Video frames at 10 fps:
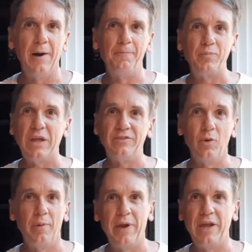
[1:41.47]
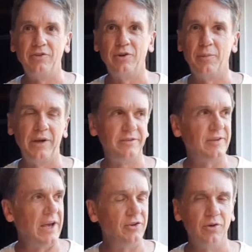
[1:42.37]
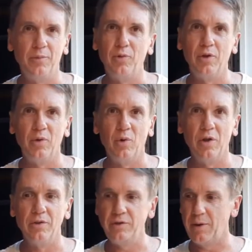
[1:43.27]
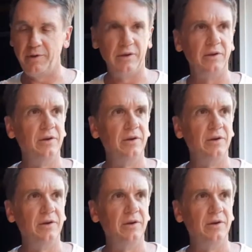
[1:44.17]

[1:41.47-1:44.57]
and so a manager might say to an employee, "Well, I mean,